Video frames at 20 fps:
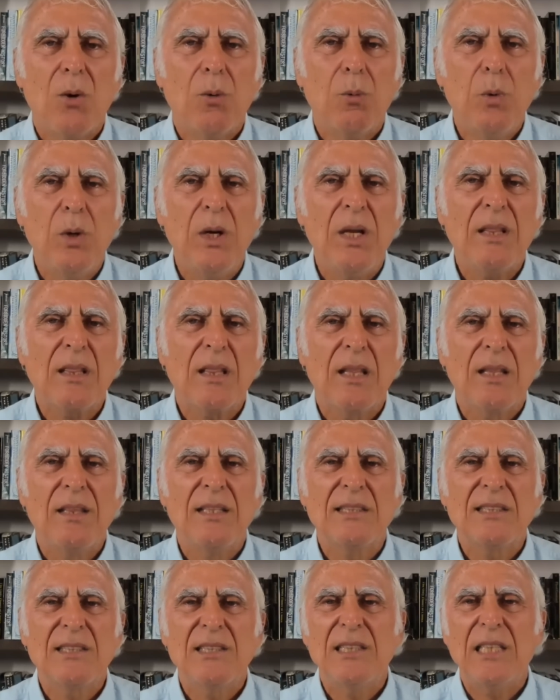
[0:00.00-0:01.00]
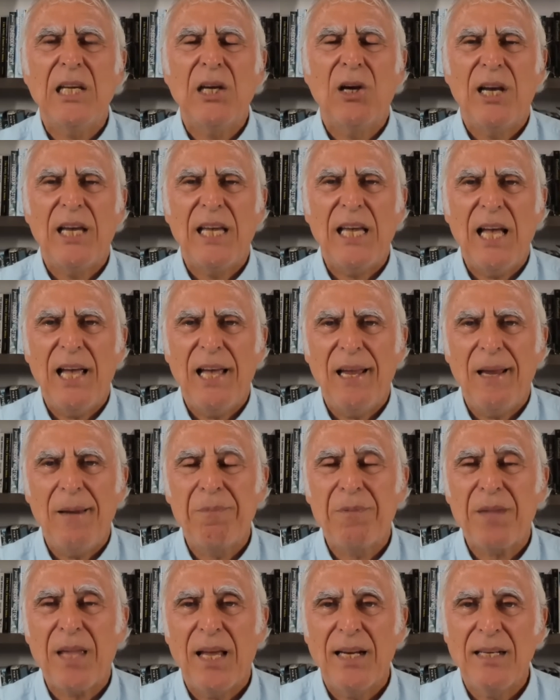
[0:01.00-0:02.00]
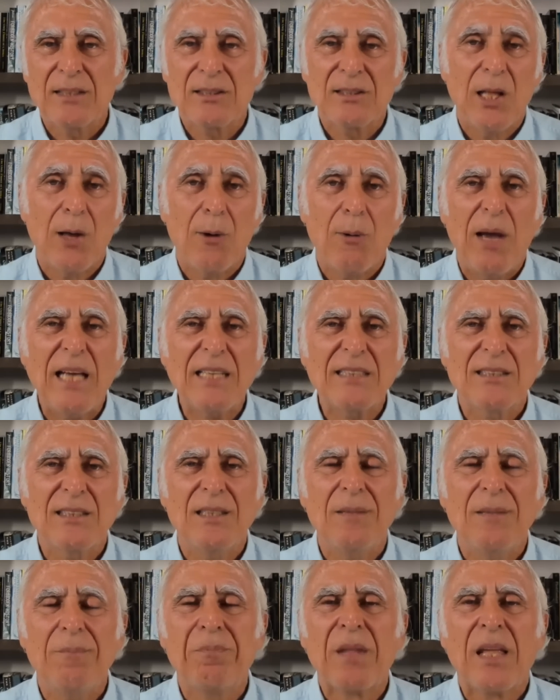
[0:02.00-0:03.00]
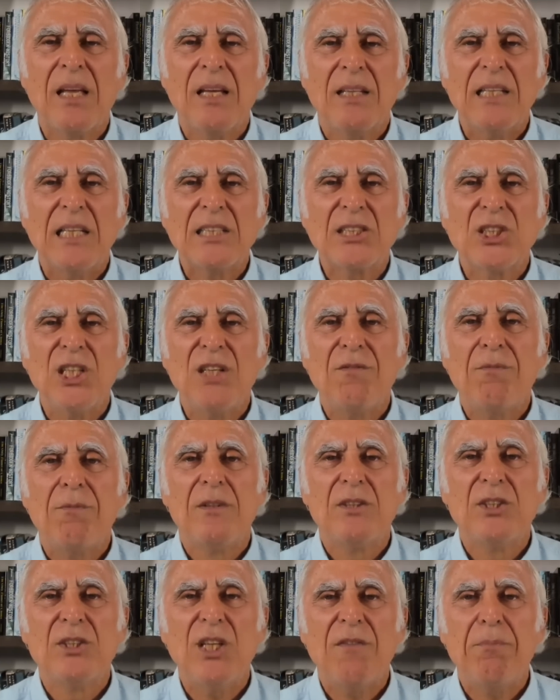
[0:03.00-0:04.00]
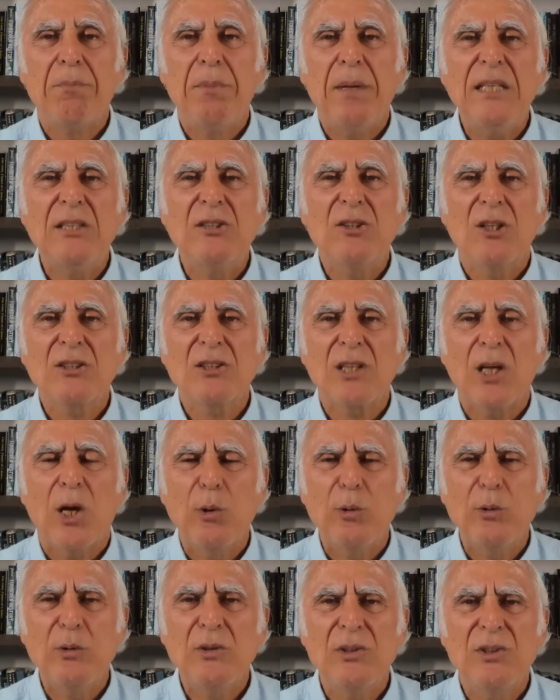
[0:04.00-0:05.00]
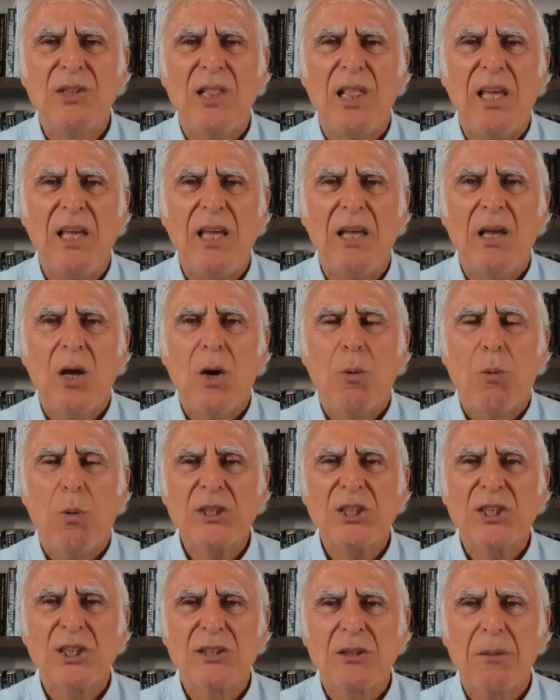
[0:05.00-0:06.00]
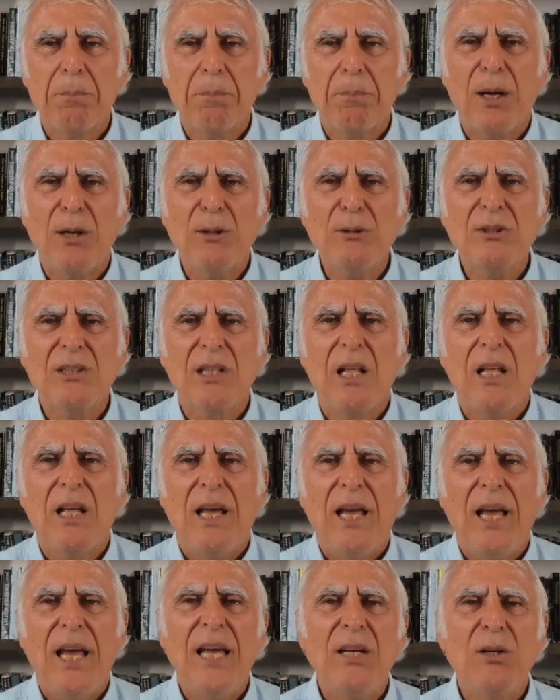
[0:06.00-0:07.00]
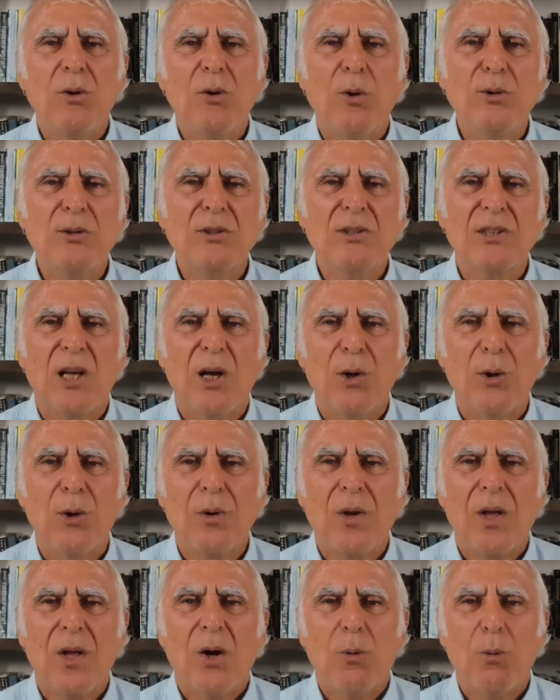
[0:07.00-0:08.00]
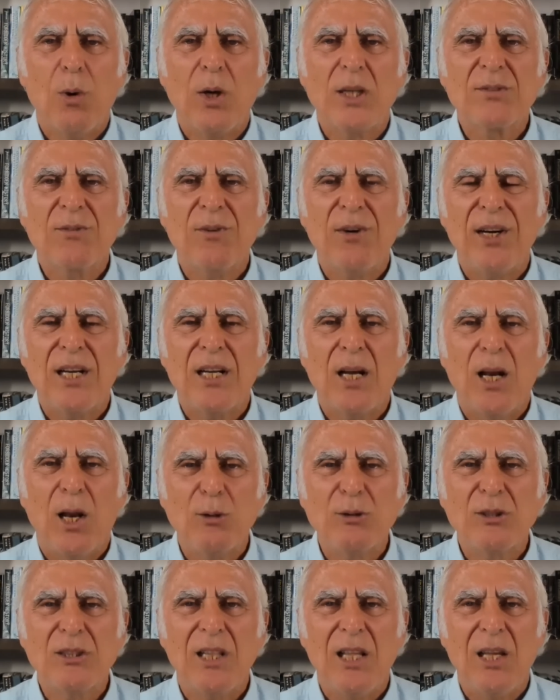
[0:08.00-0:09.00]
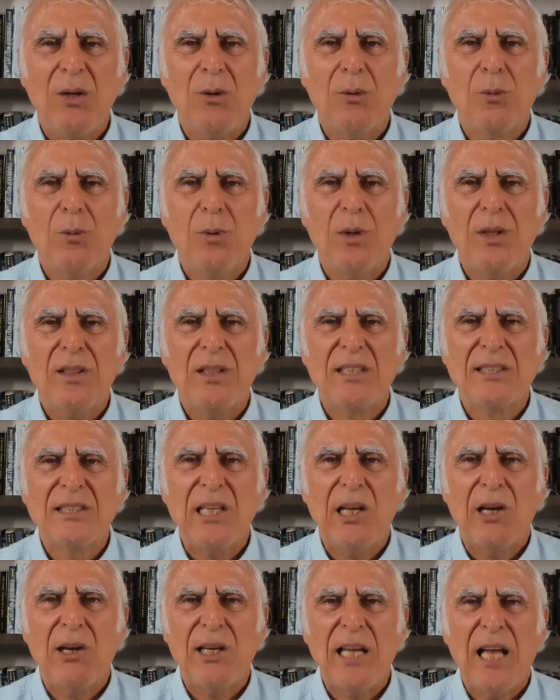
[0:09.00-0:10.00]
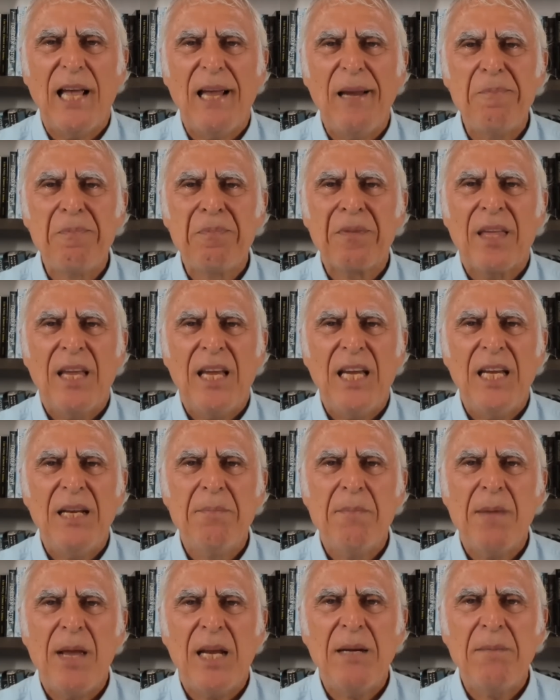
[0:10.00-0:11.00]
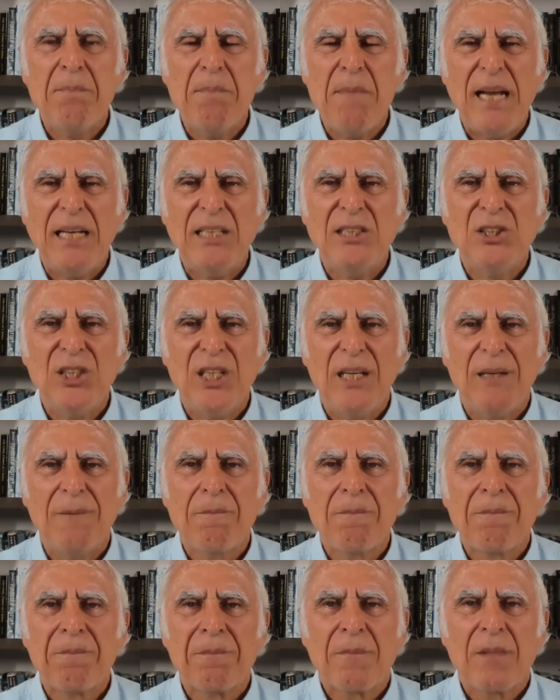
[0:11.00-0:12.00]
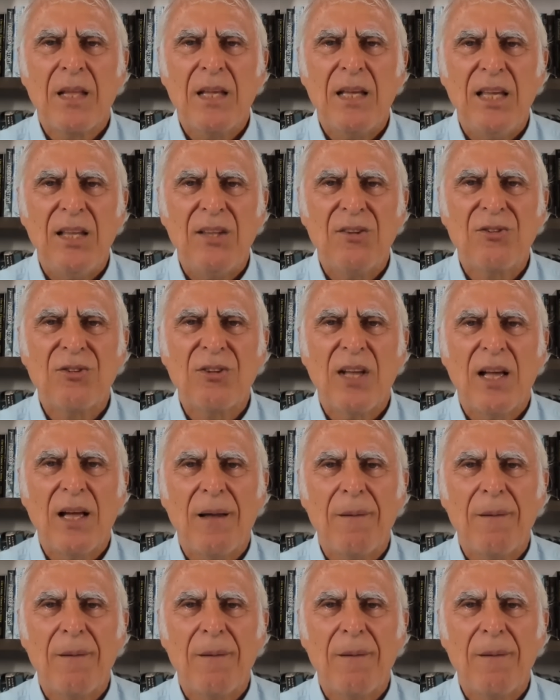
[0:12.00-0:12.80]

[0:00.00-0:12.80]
with the CIA. And it's no accident that Chief Jeff Bezos owns the Washington Post and also works very closely with the CIA in managing its